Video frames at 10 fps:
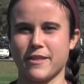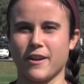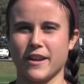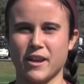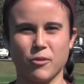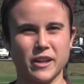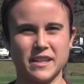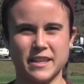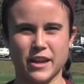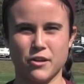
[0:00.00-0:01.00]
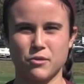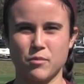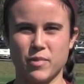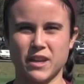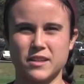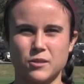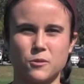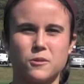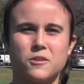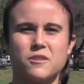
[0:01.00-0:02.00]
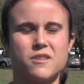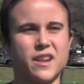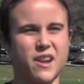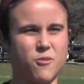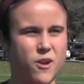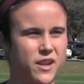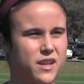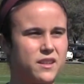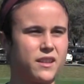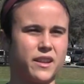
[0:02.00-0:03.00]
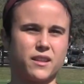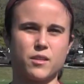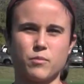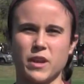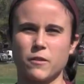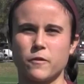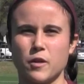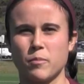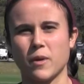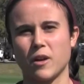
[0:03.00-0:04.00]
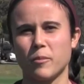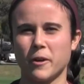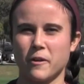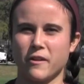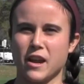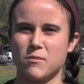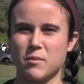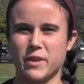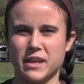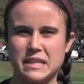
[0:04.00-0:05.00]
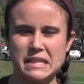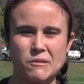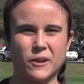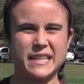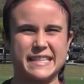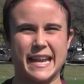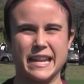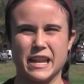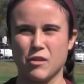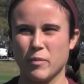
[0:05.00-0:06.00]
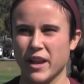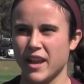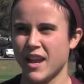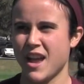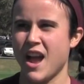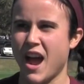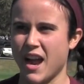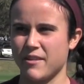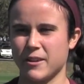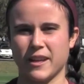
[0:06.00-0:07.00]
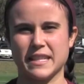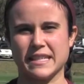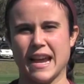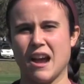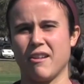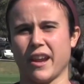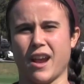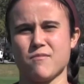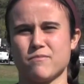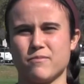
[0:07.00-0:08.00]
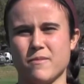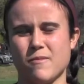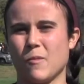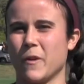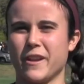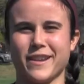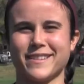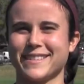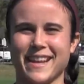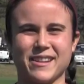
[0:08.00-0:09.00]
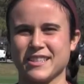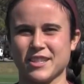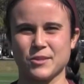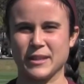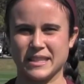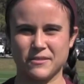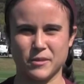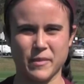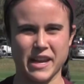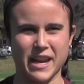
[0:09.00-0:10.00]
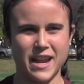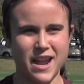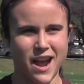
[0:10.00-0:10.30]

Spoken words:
Thought I wanted to go to a big school and I wanted like the big football program, the big D1 setting, but I realized now like I wouldn't, that just wasn't for me.